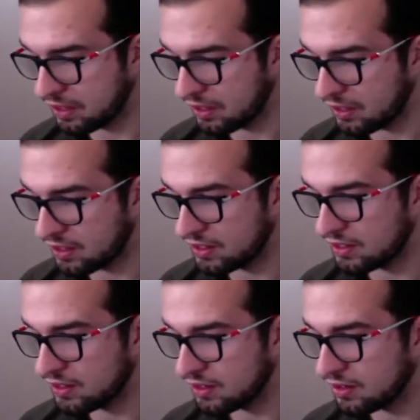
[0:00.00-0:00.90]

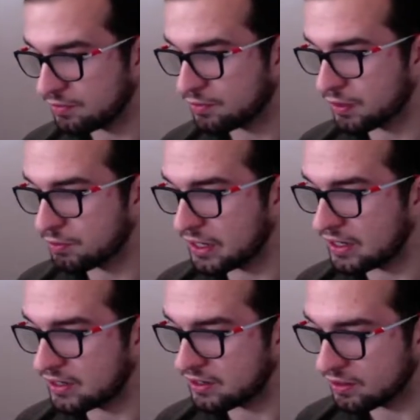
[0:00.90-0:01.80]
And from
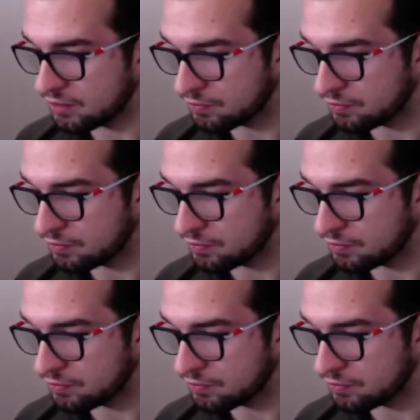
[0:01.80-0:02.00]
reading